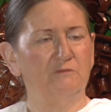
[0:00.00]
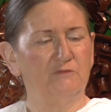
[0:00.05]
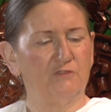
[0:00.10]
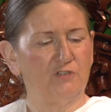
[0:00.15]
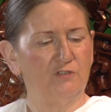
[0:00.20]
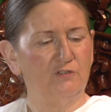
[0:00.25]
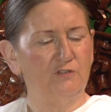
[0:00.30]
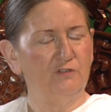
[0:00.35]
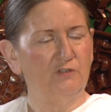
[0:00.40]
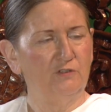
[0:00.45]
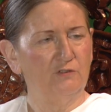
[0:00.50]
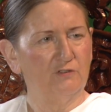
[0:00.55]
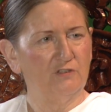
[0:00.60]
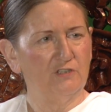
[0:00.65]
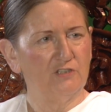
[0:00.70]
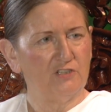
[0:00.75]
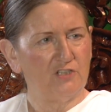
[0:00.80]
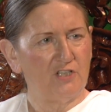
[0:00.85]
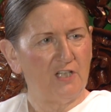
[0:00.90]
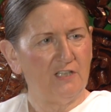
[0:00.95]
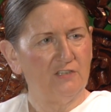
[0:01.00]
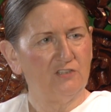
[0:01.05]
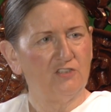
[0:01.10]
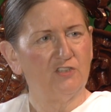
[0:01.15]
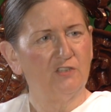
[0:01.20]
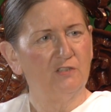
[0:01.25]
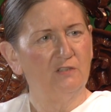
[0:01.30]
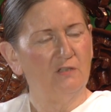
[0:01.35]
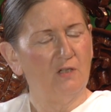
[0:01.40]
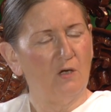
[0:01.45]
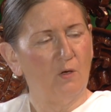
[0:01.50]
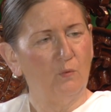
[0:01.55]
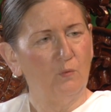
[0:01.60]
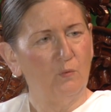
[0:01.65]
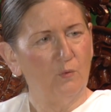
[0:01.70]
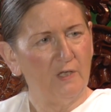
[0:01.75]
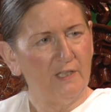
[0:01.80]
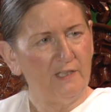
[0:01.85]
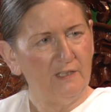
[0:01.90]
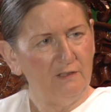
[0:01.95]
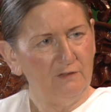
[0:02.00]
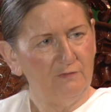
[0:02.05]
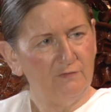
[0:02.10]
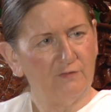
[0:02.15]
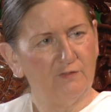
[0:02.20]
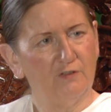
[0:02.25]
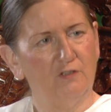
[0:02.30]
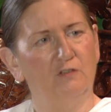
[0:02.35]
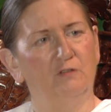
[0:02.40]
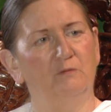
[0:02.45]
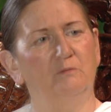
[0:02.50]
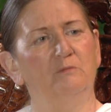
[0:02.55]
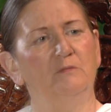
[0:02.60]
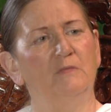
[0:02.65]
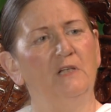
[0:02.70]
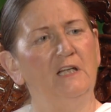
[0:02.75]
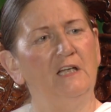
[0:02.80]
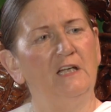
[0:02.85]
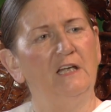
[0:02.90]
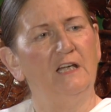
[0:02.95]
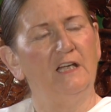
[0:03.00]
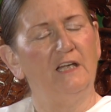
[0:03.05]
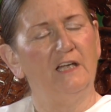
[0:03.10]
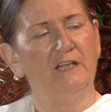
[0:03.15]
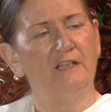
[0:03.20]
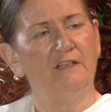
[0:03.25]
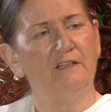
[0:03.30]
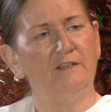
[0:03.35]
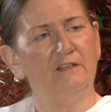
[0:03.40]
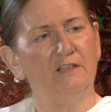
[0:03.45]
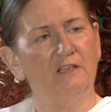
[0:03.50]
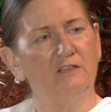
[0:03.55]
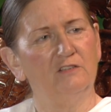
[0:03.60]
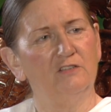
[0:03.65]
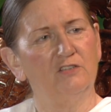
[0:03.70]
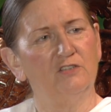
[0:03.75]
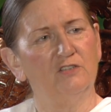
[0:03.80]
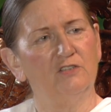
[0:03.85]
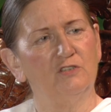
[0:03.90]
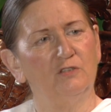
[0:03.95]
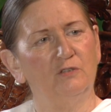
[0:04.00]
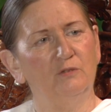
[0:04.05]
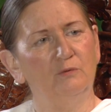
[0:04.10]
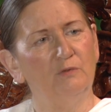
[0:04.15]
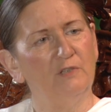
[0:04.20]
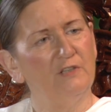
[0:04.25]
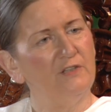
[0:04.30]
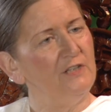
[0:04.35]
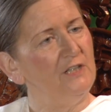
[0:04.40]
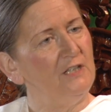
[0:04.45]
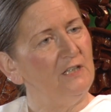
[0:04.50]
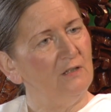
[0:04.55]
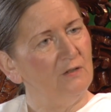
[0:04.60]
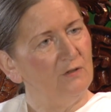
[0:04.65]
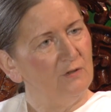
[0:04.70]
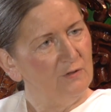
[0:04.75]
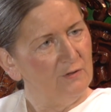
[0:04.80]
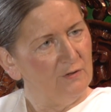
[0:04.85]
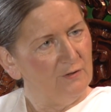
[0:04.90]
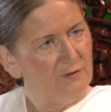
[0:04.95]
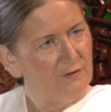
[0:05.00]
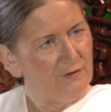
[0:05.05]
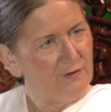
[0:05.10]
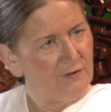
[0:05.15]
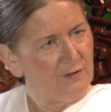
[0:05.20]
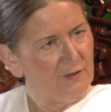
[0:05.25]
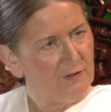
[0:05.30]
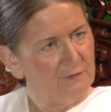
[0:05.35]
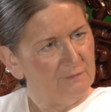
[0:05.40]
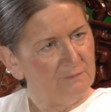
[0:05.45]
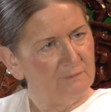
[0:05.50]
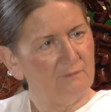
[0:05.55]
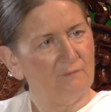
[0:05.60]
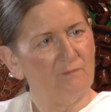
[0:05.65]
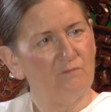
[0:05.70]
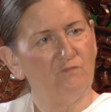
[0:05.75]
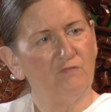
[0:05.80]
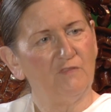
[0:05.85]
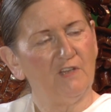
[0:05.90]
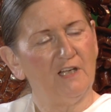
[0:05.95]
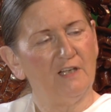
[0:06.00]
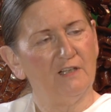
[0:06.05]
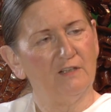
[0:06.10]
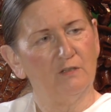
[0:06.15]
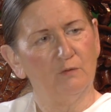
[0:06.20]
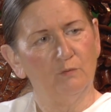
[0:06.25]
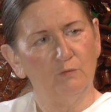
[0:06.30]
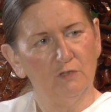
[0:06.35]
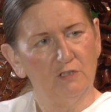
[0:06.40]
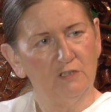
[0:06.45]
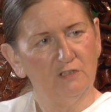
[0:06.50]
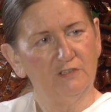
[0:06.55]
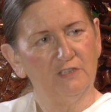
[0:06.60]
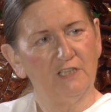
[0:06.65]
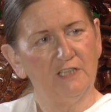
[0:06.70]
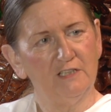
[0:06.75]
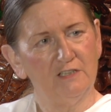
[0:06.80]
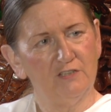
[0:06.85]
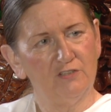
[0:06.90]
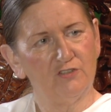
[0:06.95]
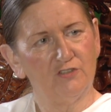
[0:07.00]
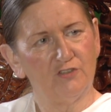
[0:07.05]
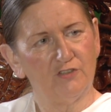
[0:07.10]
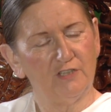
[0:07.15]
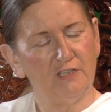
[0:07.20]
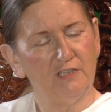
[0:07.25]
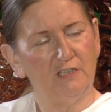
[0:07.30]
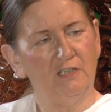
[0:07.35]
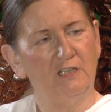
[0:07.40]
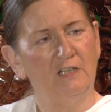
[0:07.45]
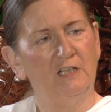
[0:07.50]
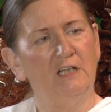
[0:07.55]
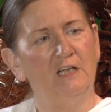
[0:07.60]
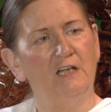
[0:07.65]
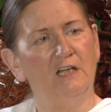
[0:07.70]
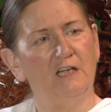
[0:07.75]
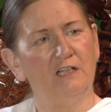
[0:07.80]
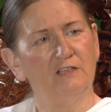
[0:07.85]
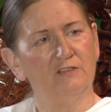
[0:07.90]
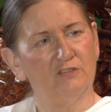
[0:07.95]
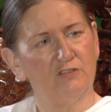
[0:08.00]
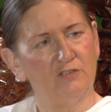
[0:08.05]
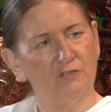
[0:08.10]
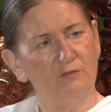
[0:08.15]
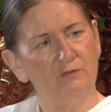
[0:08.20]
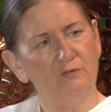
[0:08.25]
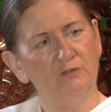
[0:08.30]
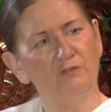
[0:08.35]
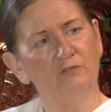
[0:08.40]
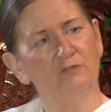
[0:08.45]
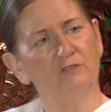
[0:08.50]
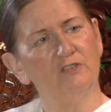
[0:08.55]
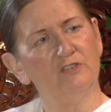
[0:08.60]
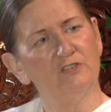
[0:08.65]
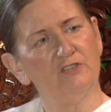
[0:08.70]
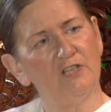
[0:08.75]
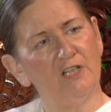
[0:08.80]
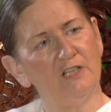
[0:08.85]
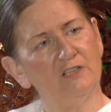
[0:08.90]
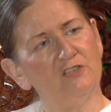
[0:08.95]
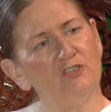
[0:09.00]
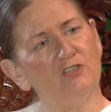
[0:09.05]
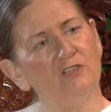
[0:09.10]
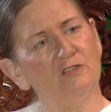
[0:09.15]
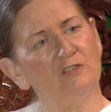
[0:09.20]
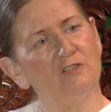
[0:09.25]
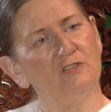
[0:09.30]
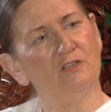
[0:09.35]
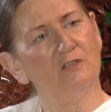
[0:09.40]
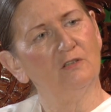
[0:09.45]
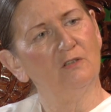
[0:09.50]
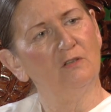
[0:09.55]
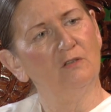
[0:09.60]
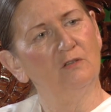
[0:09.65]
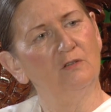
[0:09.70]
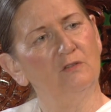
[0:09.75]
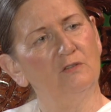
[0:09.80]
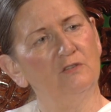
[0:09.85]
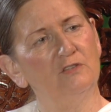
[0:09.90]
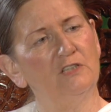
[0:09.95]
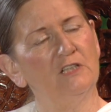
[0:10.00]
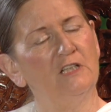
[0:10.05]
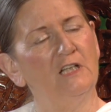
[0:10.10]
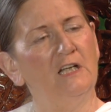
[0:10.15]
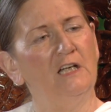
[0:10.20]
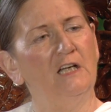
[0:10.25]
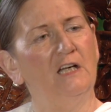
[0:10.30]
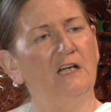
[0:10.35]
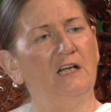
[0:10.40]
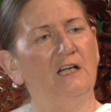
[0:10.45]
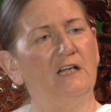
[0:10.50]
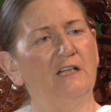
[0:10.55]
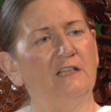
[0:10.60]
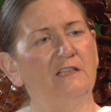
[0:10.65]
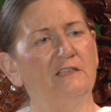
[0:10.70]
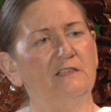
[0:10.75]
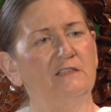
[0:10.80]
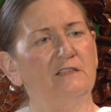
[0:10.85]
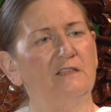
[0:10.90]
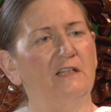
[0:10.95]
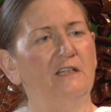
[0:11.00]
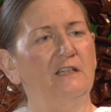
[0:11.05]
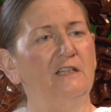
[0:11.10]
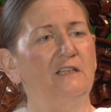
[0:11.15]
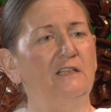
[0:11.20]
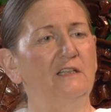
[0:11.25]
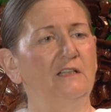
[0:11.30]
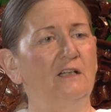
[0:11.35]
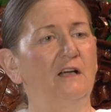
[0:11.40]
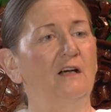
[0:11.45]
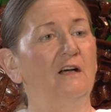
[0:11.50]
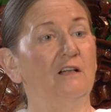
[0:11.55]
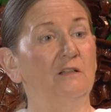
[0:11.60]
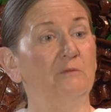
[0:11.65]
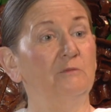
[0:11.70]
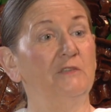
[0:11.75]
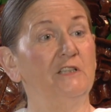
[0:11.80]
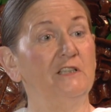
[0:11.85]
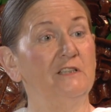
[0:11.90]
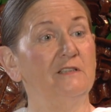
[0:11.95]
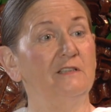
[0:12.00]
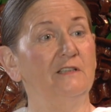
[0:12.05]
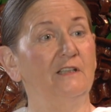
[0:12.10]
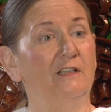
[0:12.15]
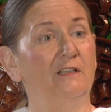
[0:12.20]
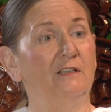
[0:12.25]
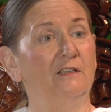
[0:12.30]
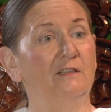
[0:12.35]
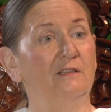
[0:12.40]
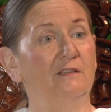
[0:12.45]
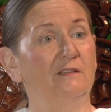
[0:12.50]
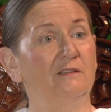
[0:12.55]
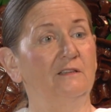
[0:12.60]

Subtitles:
turn your attention away from anything to do with the earth and the world history and turn your attention to God and say, I'm listening.